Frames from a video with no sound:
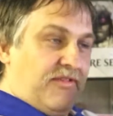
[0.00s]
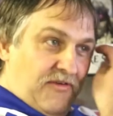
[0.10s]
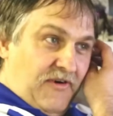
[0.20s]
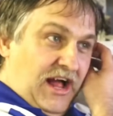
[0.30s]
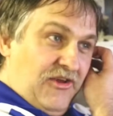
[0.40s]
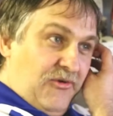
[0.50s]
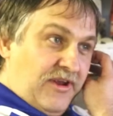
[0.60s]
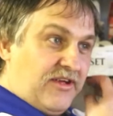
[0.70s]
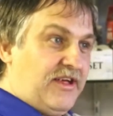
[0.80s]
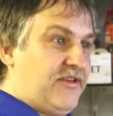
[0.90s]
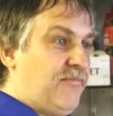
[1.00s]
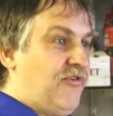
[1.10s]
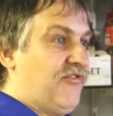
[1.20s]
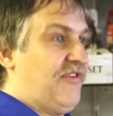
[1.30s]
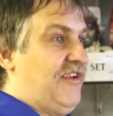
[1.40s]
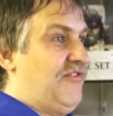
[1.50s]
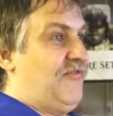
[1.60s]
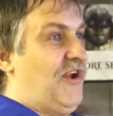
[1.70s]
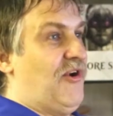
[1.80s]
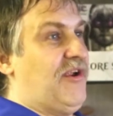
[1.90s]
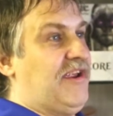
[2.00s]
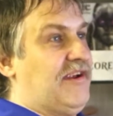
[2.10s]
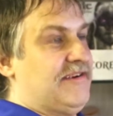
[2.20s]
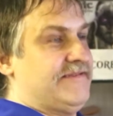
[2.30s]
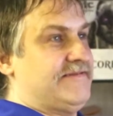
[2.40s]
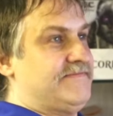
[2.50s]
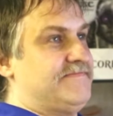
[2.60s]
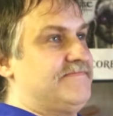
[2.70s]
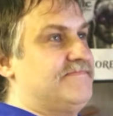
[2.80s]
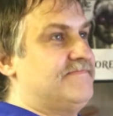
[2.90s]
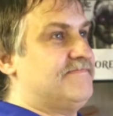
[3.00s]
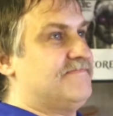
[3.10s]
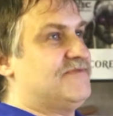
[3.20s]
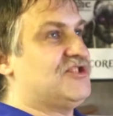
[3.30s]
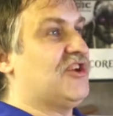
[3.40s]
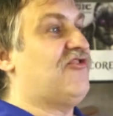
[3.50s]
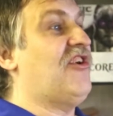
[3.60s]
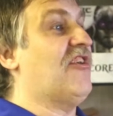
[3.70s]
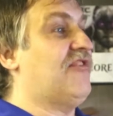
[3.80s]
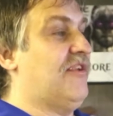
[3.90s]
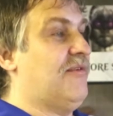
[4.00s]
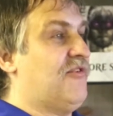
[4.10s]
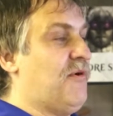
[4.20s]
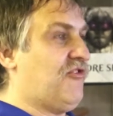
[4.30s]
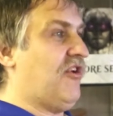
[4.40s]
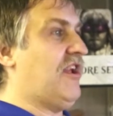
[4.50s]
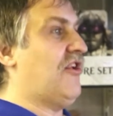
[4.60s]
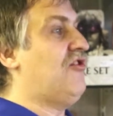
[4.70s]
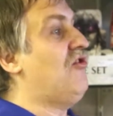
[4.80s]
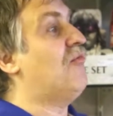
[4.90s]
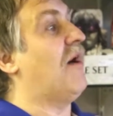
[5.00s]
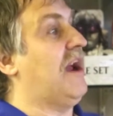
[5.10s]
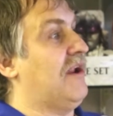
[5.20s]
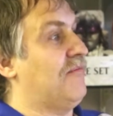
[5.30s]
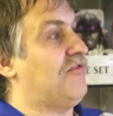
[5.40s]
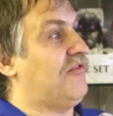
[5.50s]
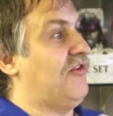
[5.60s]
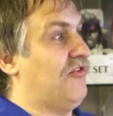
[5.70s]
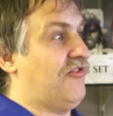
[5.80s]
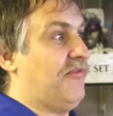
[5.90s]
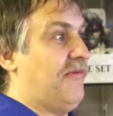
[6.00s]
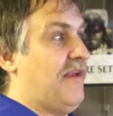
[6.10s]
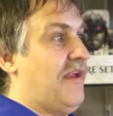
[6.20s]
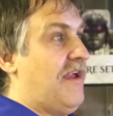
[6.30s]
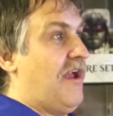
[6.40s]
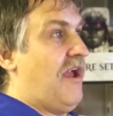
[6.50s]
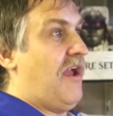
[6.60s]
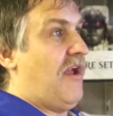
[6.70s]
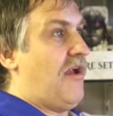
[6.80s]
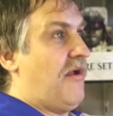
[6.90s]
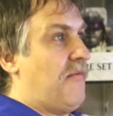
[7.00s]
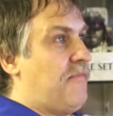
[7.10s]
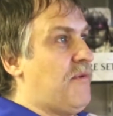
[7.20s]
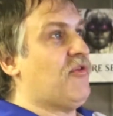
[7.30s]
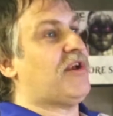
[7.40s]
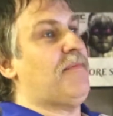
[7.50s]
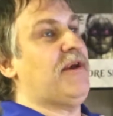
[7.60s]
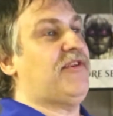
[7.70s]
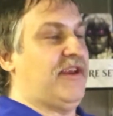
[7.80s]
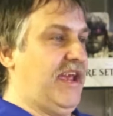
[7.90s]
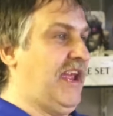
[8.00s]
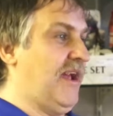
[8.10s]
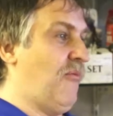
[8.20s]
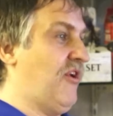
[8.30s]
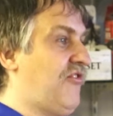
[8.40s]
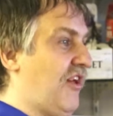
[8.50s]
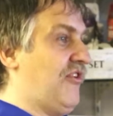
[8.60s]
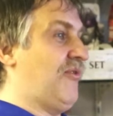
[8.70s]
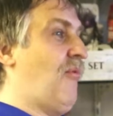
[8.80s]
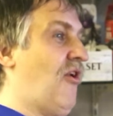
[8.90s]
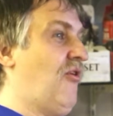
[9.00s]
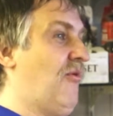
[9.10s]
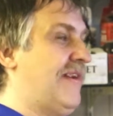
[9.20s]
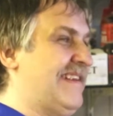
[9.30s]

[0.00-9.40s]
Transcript: The value in collectibles is very suggested, especially on new items. There's people that come in today and want to sell it tomorrow.